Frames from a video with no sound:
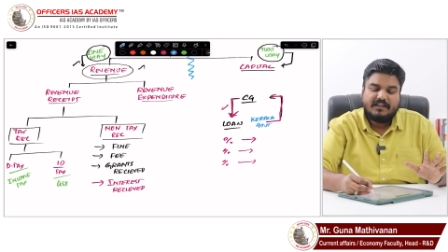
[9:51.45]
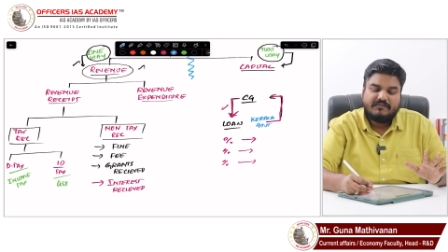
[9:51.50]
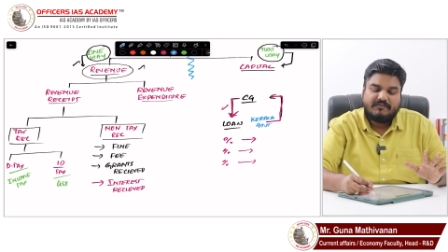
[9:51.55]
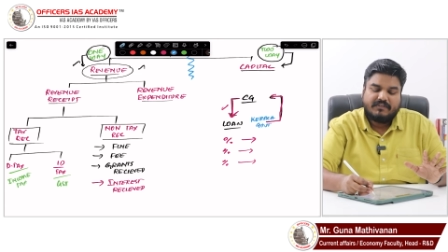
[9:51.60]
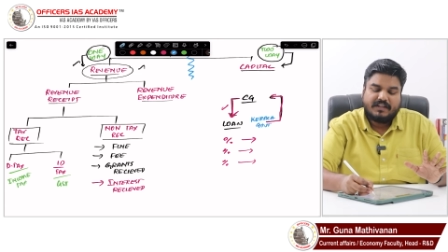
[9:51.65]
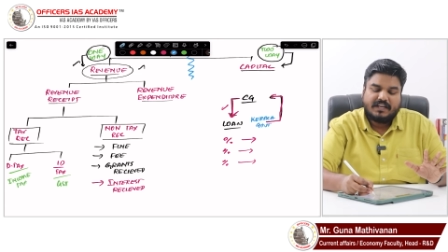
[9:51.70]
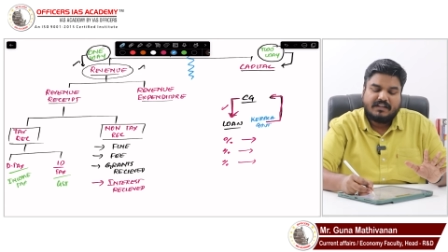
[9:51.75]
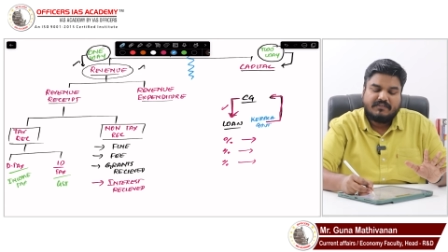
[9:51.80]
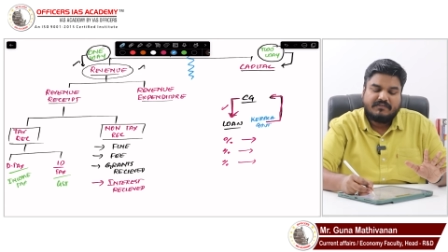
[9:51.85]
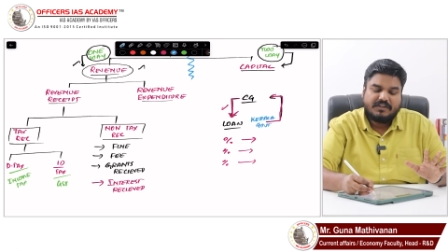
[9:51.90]

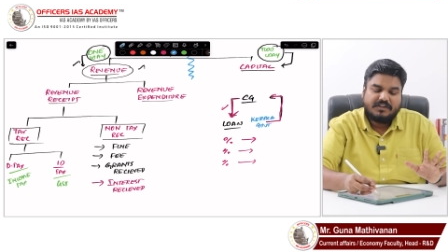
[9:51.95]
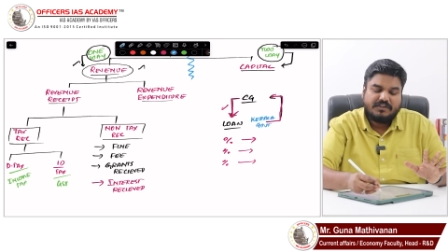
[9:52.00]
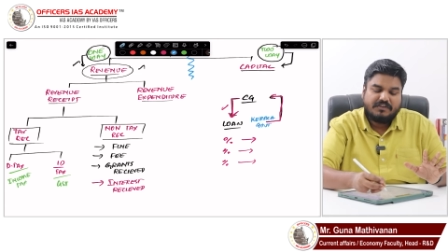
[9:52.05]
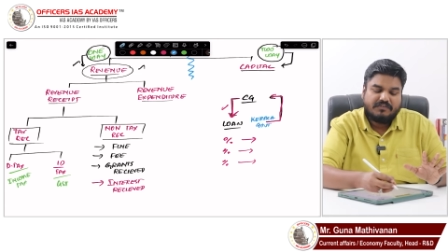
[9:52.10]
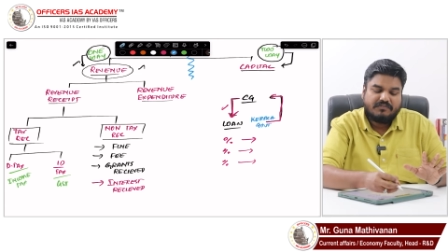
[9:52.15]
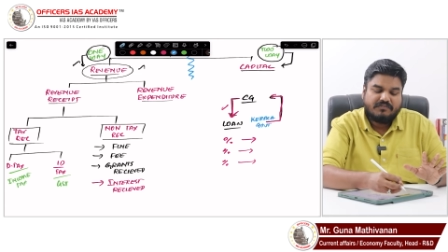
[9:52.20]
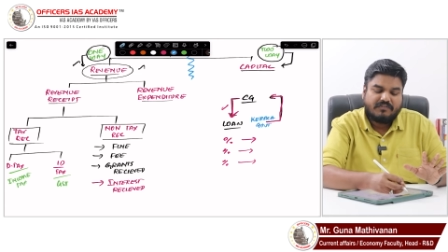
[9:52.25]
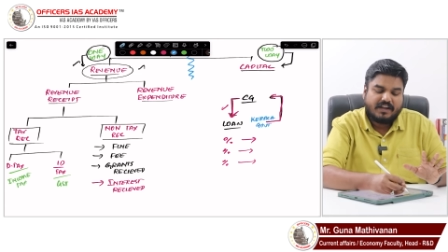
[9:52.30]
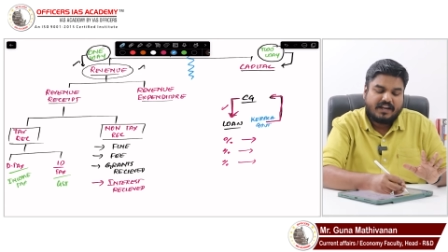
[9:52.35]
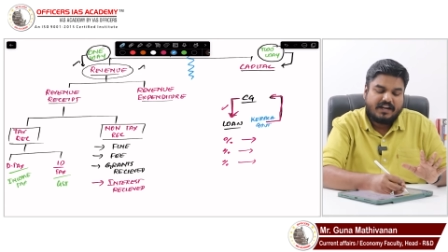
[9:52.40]
whenever
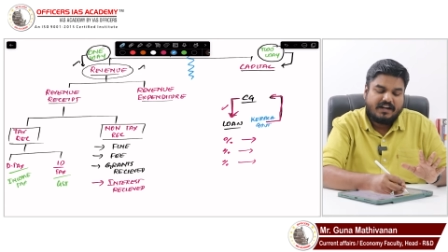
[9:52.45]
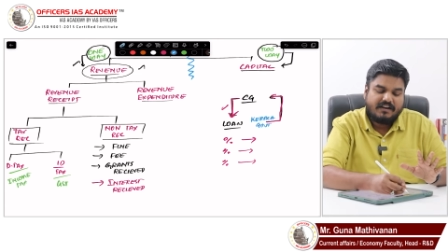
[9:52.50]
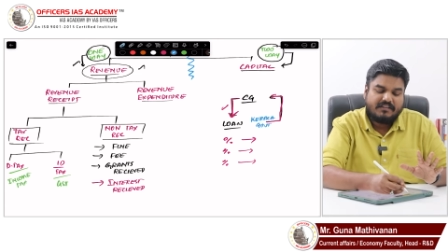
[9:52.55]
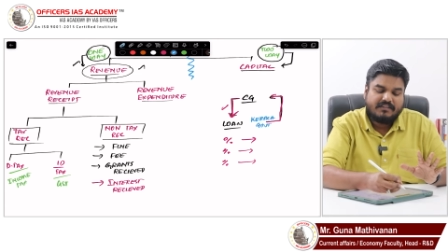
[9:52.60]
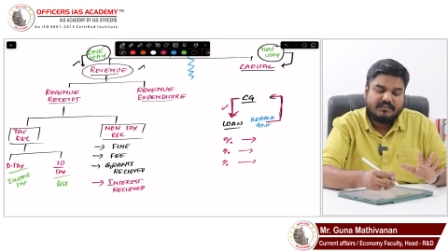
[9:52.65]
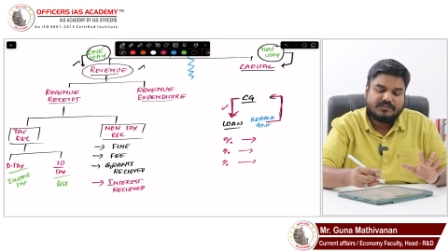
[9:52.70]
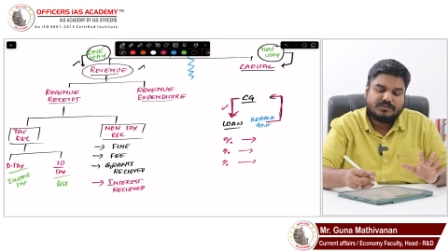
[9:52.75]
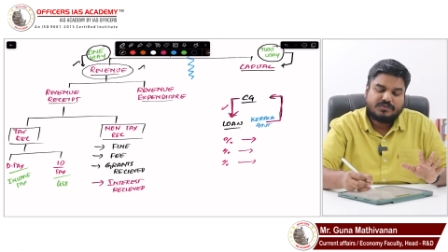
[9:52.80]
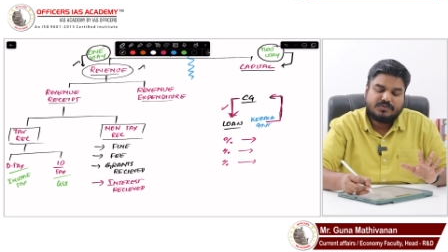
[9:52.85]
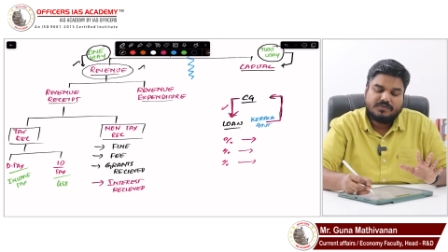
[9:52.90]
you find
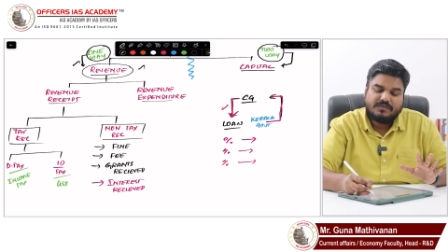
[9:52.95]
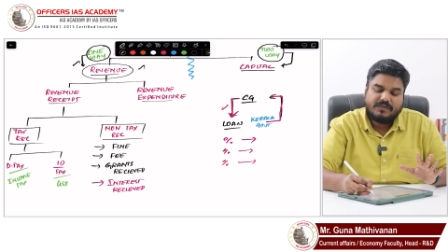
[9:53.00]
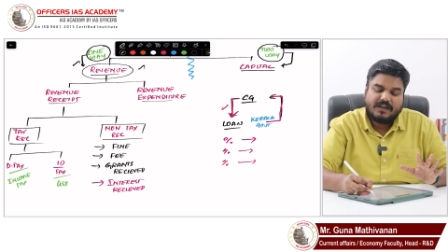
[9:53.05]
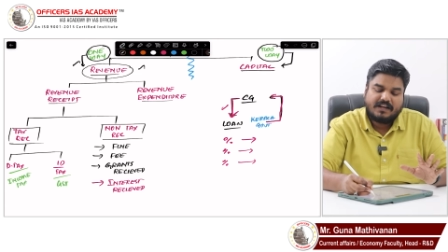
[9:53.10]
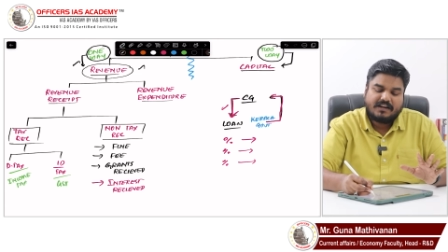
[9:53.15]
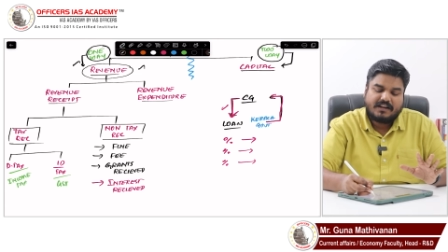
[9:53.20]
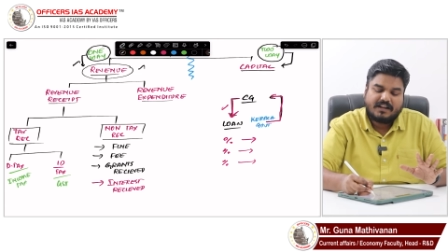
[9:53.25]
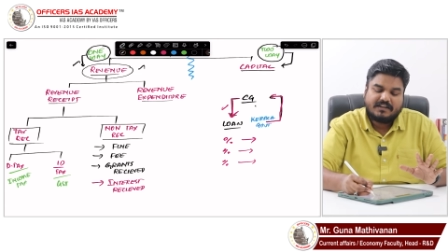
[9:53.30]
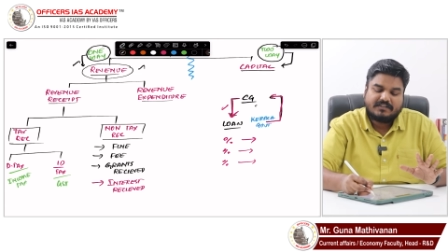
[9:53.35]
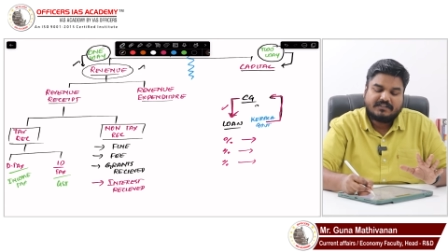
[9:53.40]
this
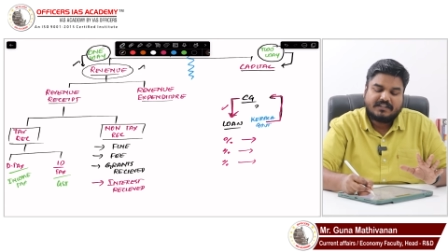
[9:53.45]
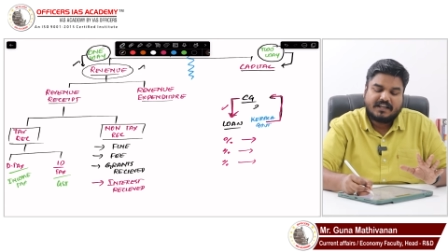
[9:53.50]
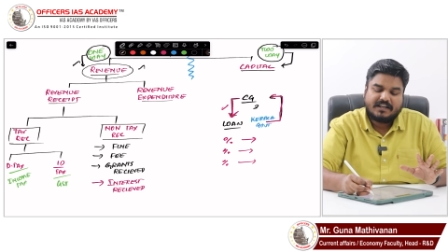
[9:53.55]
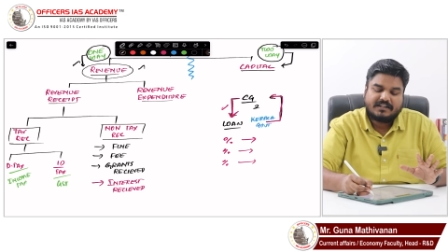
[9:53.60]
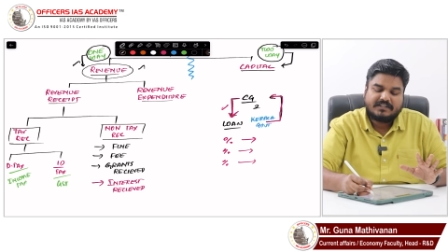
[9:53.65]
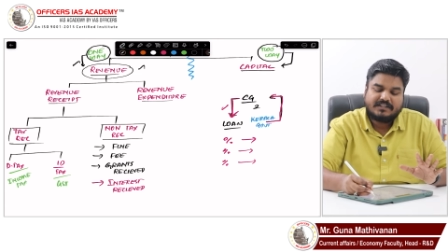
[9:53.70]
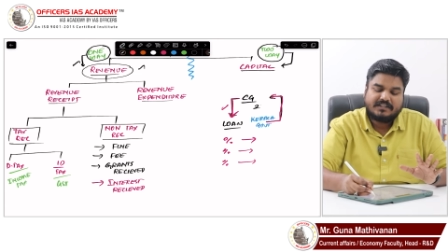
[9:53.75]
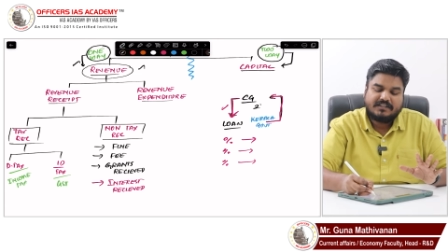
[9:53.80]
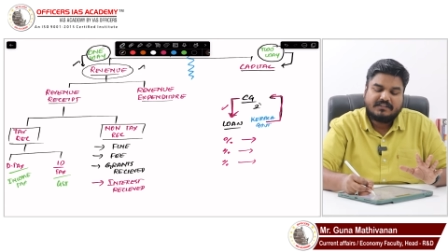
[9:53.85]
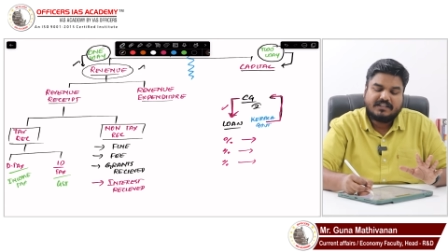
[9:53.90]
two-way
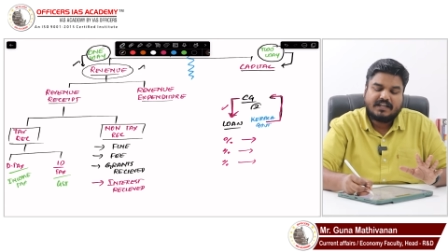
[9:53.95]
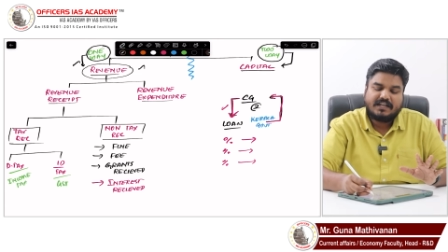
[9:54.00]
transaction,